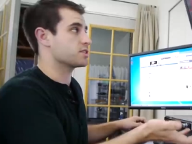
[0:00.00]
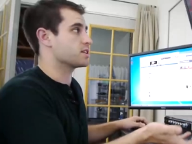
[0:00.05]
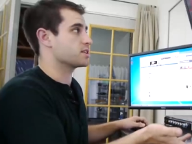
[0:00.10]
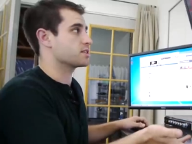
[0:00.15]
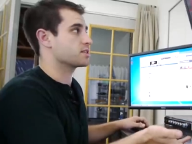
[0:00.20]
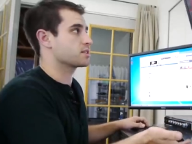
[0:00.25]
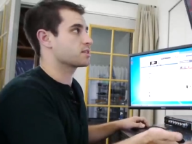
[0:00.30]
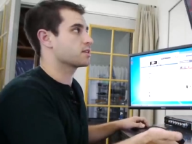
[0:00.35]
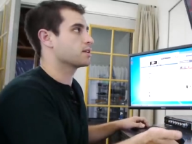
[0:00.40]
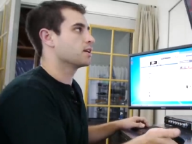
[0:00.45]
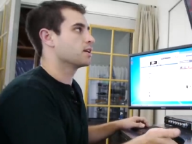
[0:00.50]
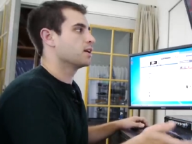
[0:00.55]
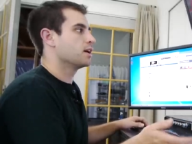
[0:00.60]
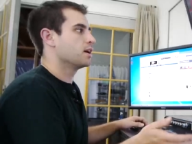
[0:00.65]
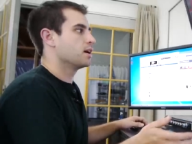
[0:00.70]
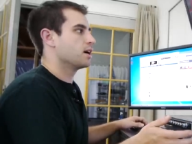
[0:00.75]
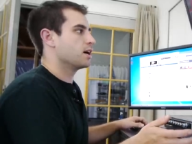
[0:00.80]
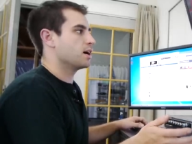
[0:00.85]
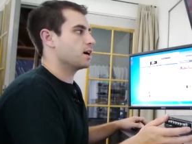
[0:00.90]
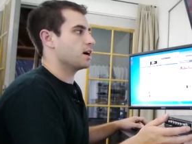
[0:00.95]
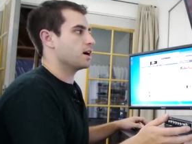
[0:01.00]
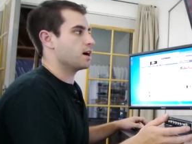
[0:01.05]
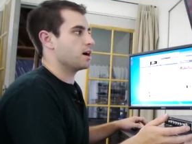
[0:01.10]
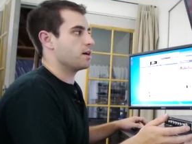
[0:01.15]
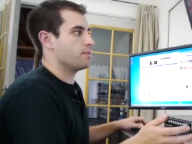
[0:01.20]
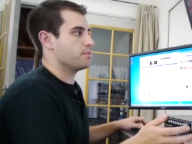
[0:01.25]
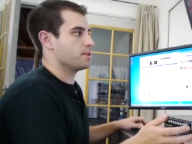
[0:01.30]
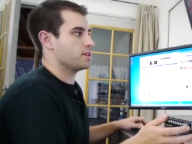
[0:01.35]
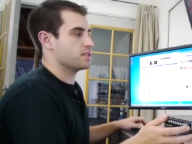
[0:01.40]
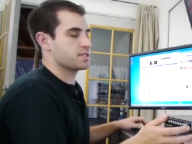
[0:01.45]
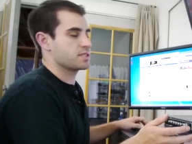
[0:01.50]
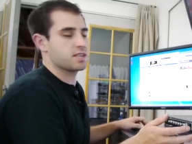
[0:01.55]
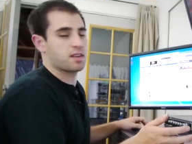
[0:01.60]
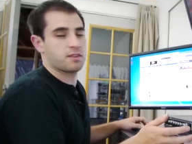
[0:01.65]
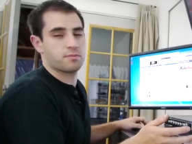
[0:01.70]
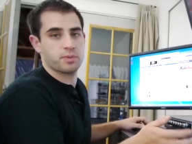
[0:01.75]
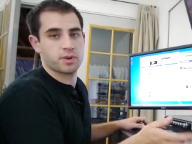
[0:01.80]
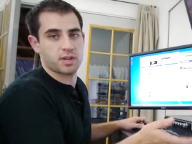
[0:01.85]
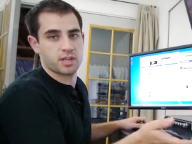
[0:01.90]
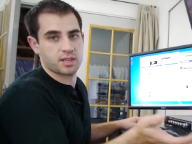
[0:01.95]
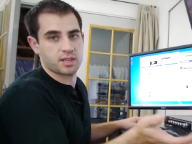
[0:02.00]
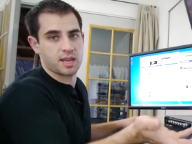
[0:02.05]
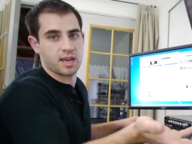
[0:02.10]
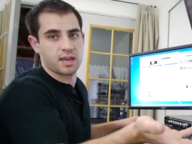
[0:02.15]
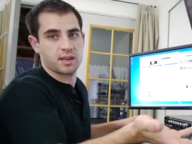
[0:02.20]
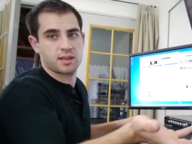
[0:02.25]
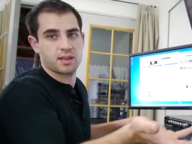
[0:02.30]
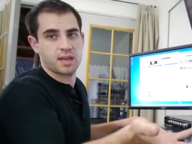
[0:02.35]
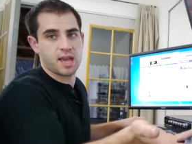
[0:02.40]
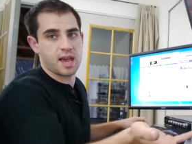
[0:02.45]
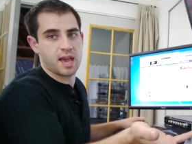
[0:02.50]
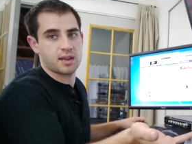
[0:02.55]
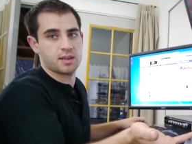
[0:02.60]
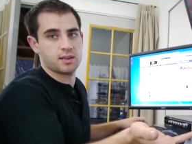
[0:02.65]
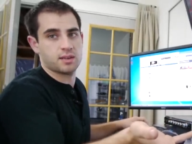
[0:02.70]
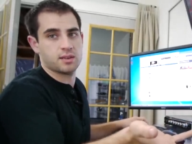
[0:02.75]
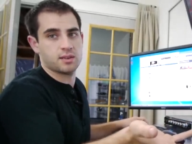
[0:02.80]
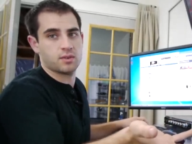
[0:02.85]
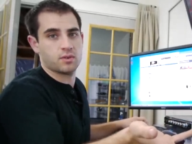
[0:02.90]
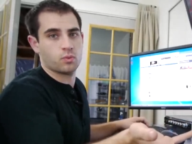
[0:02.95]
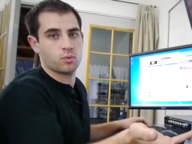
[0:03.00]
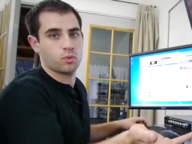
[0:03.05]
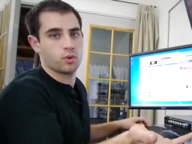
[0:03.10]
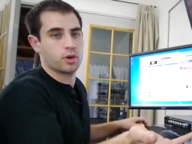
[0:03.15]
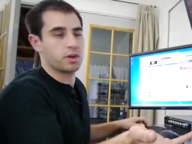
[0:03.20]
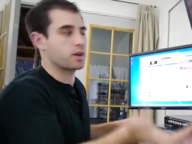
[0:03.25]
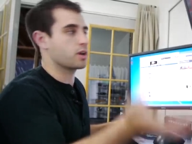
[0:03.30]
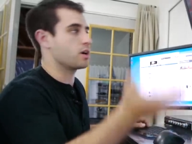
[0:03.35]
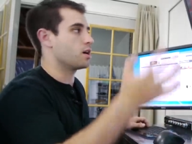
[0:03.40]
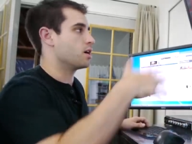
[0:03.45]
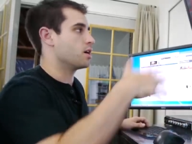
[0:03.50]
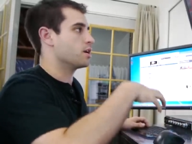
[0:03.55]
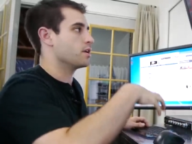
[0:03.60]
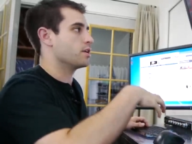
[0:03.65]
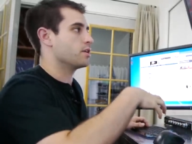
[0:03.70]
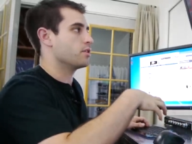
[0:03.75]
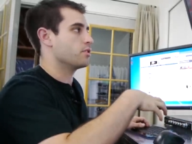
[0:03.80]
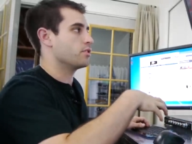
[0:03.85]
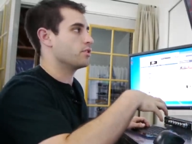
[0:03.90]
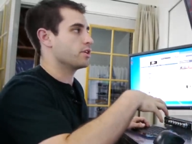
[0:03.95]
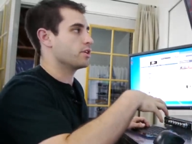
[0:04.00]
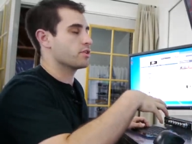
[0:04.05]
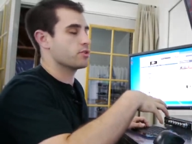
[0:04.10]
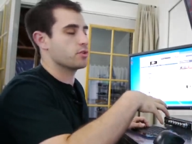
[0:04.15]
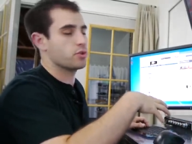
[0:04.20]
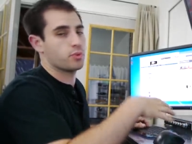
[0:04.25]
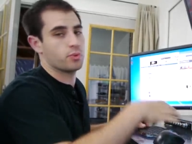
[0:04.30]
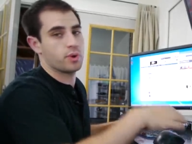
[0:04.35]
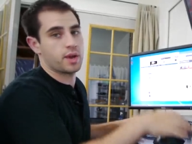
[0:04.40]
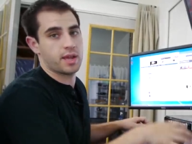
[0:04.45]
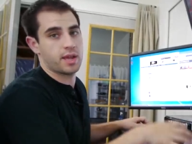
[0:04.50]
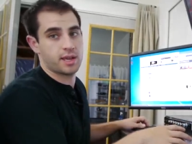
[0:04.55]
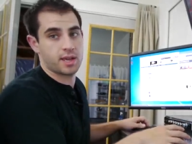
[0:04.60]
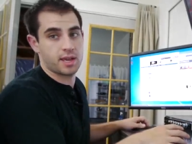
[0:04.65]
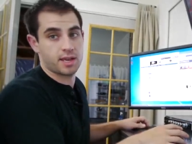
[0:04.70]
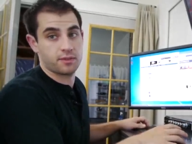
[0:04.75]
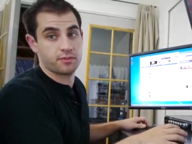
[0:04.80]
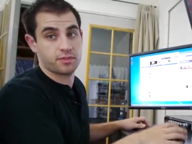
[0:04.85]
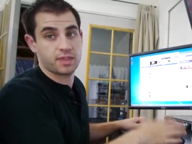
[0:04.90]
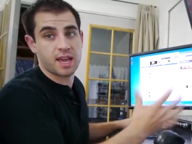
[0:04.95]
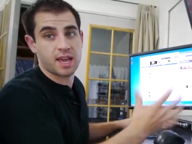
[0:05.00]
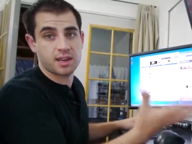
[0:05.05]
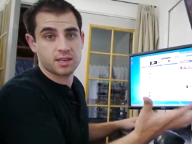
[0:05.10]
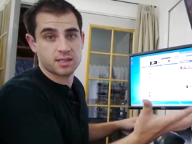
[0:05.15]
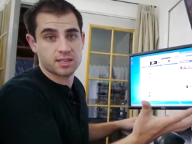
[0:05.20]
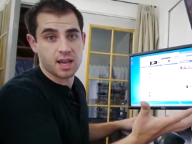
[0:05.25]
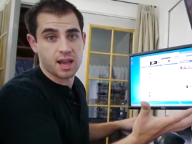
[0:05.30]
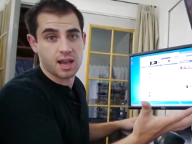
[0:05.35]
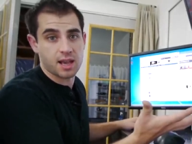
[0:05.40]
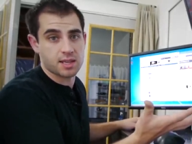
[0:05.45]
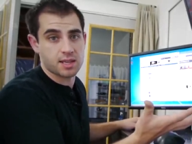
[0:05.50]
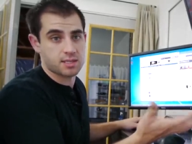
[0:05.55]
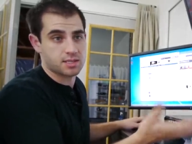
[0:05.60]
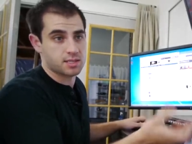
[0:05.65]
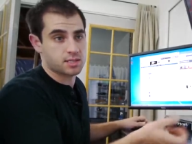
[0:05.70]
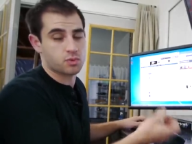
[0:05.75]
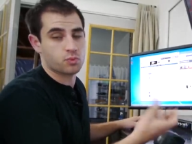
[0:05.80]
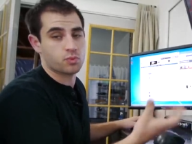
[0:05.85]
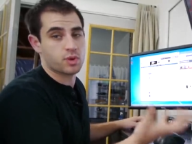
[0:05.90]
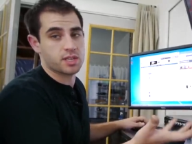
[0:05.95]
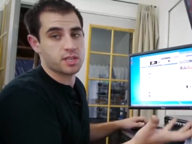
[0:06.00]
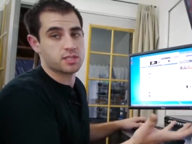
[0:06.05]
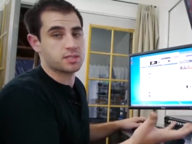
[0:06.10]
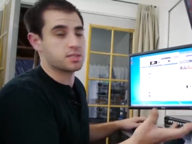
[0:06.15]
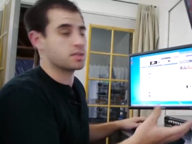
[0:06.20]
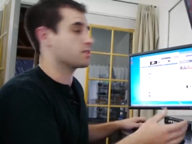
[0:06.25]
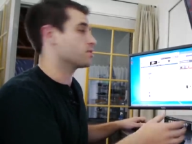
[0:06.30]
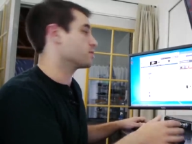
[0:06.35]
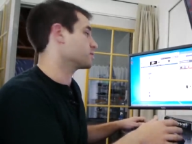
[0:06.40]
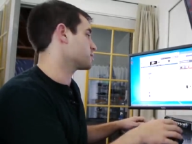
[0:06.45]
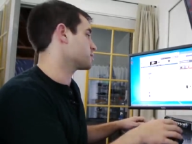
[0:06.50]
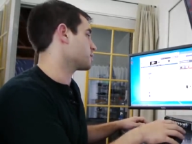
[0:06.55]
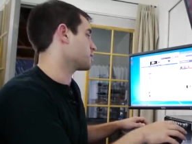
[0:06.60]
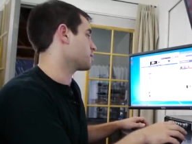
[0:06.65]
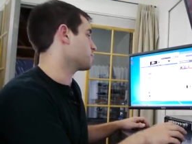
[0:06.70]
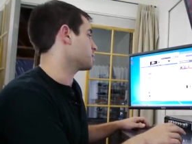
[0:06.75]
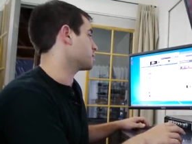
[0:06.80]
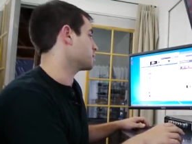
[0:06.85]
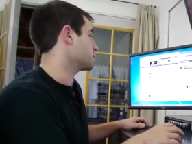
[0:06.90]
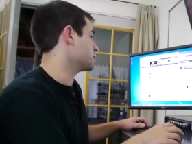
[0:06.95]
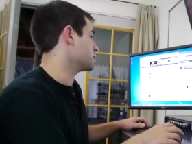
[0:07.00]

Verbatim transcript: disk um, instead of putting that added work on the other array. And if that dies, it's a RAID zero, it's not a big